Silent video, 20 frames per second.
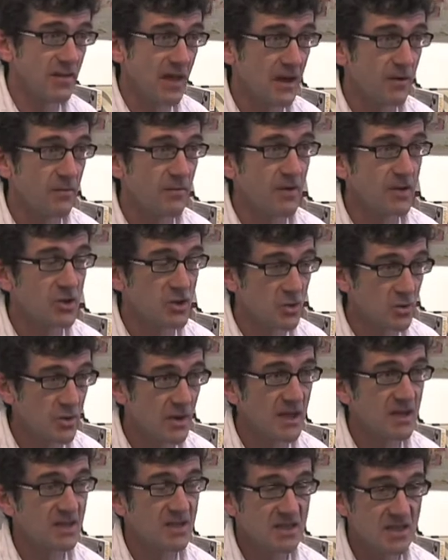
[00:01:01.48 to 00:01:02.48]
the Artificial,
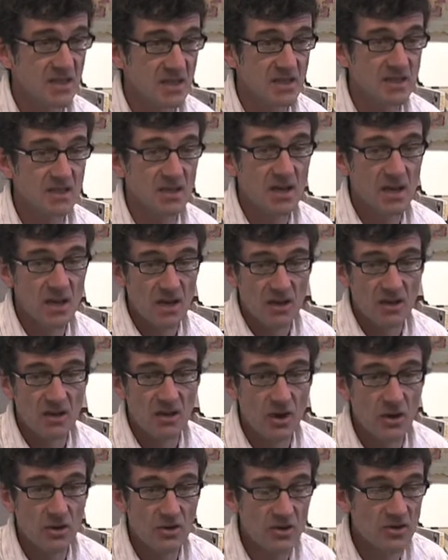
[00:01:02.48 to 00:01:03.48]
and says, you
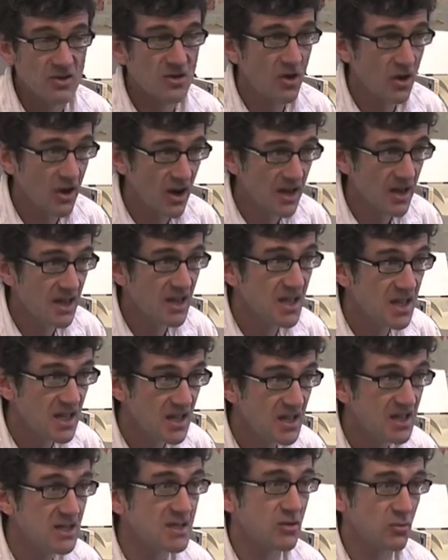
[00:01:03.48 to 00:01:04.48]
know, design
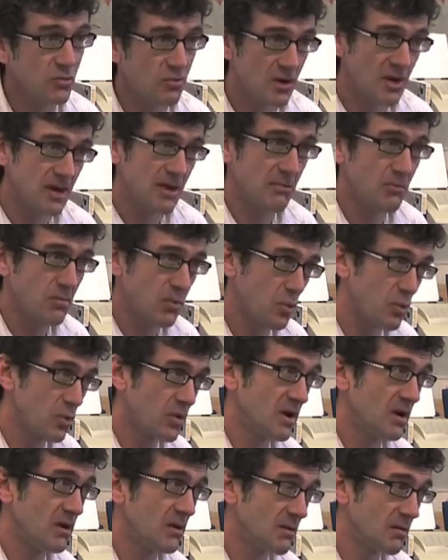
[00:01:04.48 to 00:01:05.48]
is a really
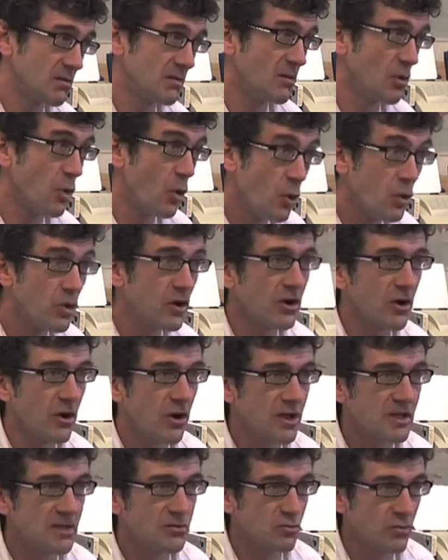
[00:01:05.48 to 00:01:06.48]
important,
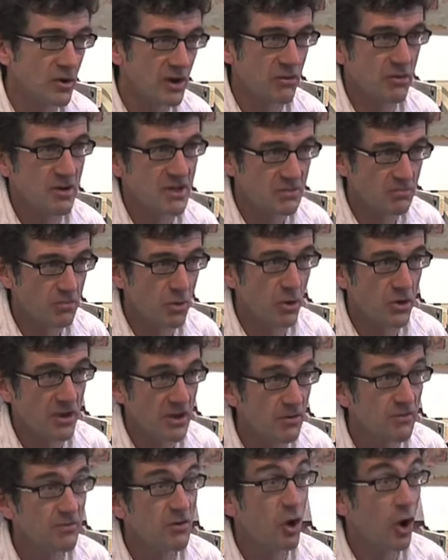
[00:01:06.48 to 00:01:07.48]
organized, rigorous body
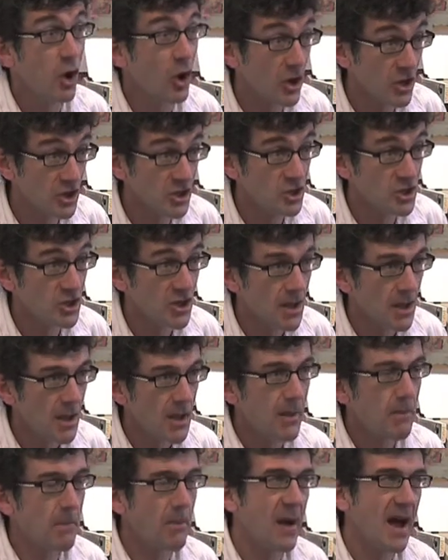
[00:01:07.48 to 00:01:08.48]
of knowledge.
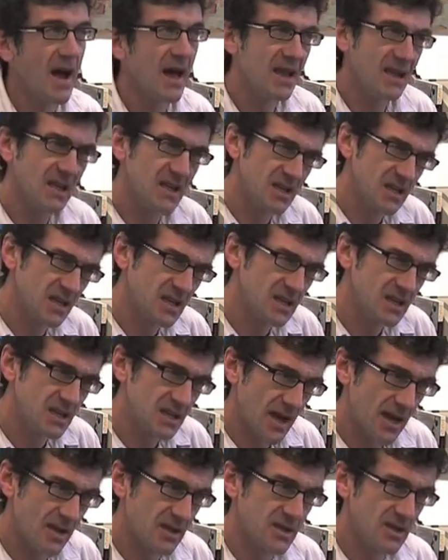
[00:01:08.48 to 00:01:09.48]
But he did
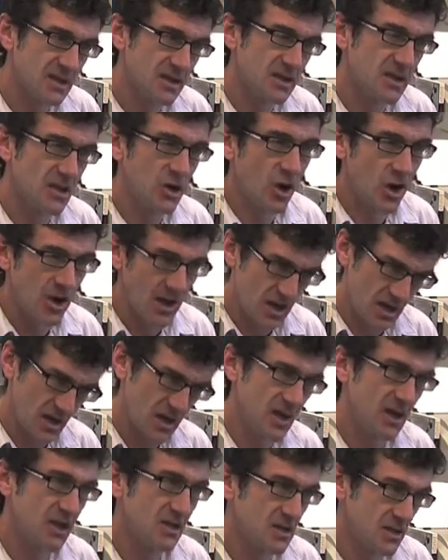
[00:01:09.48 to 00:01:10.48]
say in the 69 it
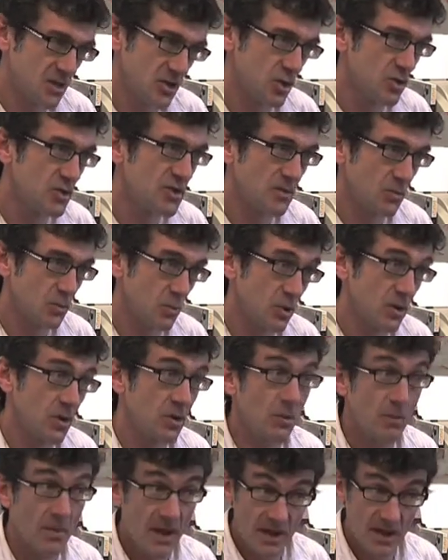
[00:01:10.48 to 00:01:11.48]
needs to do some work
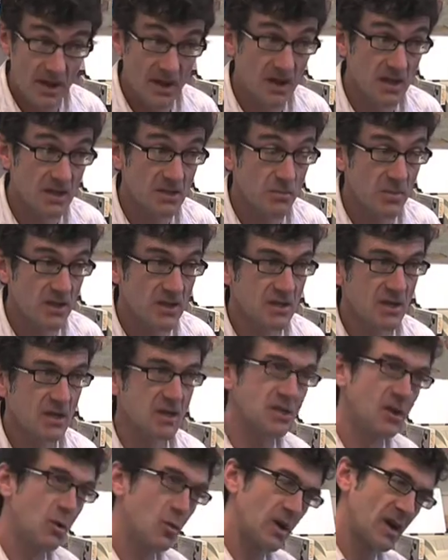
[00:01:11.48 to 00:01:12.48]
on making explicit.
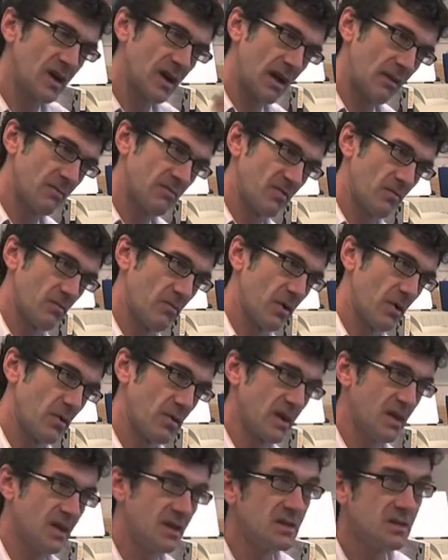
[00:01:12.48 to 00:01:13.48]
So when it comes from both
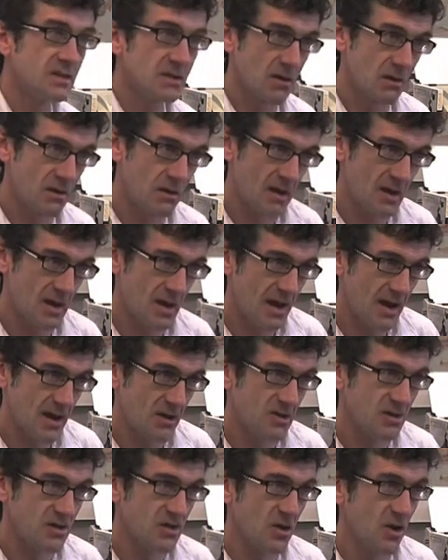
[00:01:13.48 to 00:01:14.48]
inside and
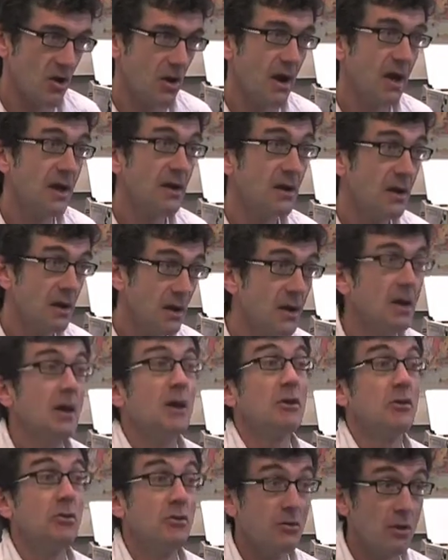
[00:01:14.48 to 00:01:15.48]
outside,
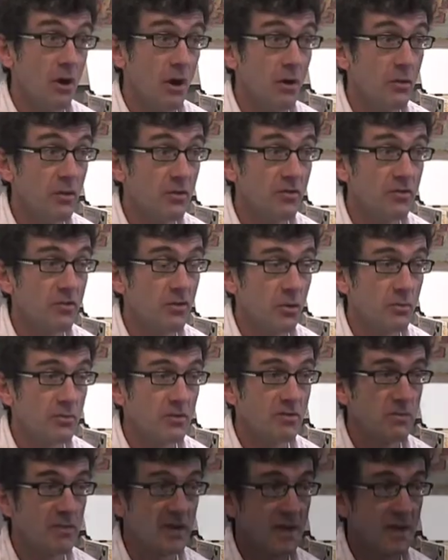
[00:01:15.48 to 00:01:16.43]
you know there's a job to be